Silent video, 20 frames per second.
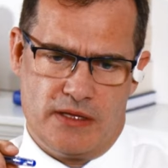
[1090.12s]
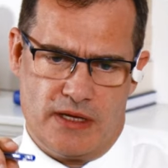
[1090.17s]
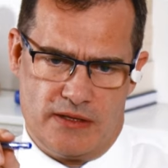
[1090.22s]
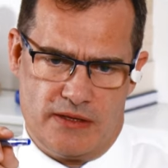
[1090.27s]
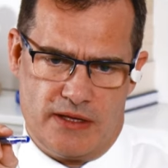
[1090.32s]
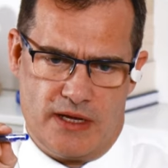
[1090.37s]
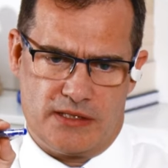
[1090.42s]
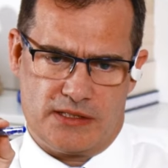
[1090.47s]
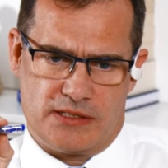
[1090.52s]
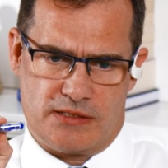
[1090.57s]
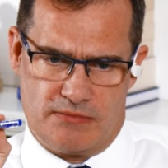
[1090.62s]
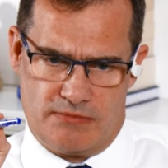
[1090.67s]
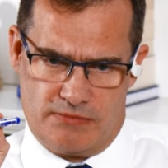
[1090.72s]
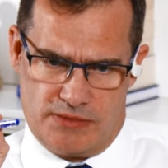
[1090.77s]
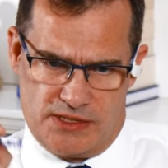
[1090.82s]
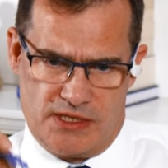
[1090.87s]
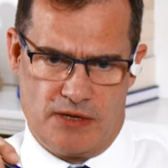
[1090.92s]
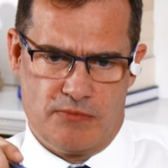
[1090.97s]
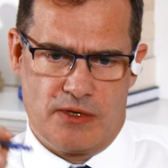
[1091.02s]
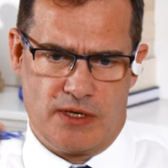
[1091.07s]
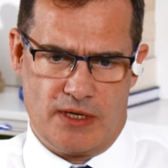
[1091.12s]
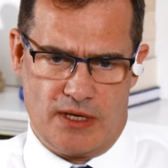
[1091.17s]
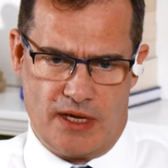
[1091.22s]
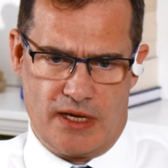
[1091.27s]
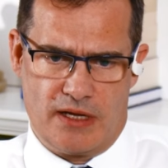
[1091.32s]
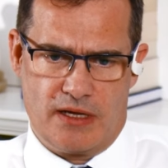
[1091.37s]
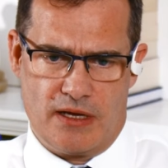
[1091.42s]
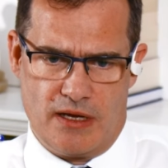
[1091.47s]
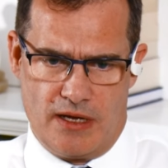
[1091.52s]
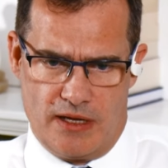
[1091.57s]
then that's someone
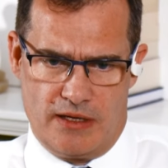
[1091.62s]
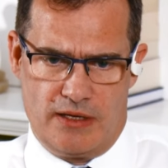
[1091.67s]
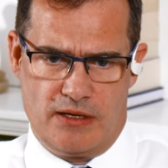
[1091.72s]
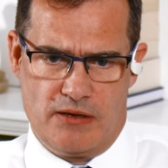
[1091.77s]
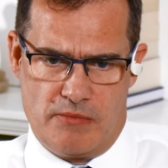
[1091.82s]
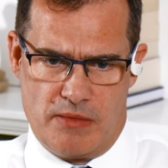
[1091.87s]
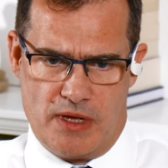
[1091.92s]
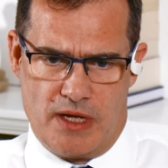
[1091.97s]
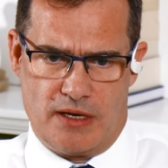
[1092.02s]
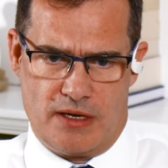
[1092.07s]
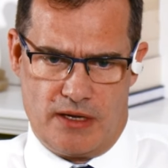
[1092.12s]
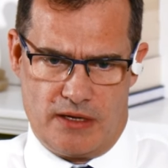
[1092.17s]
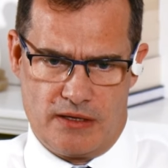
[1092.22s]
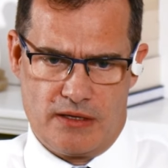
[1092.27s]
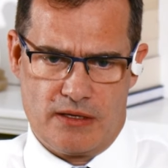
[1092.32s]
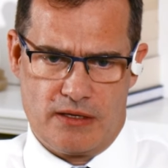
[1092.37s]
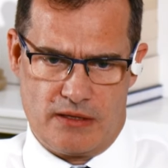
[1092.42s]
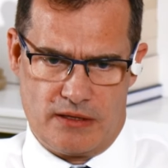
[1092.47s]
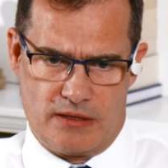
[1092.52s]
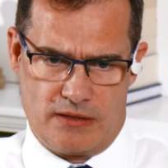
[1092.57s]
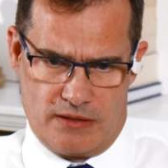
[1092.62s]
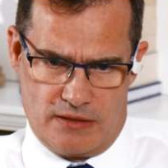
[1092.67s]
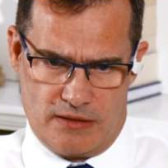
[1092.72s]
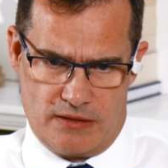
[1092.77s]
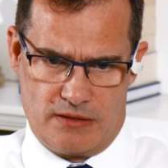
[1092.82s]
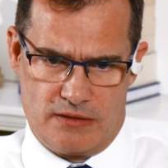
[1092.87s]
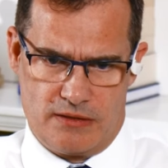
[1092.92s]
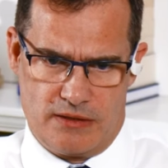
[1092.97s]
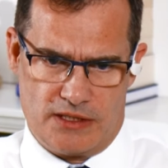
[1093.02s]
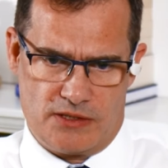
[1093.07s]
like a Yamana.
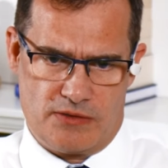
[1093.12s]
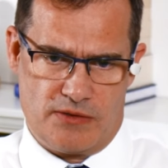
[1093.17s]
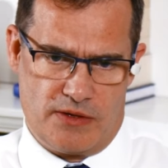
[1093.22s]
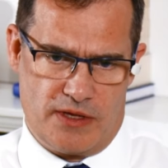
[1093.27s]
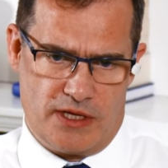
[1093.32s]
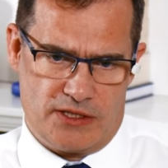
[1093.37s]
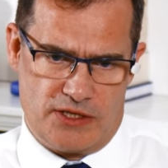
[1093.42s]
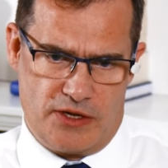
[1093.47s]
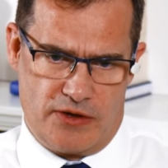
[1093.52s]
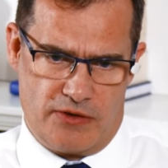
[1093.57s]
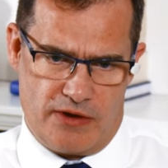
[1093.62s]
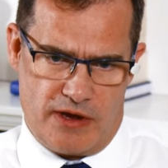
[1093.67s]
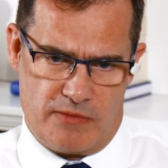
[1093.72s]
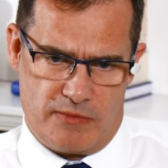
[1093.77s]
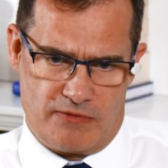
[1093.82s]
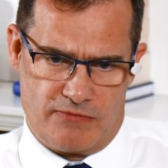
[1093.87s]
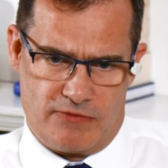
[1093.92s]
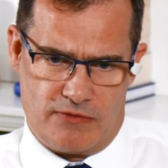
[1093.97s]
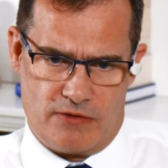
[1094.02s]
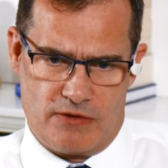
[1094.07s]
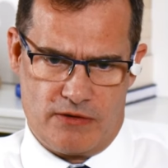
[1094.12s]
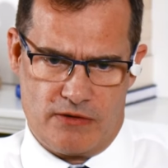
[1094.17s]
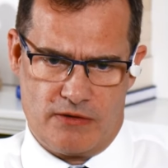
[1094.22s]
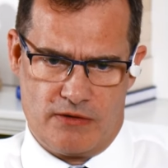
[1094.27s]
That's that's who you're aiming for.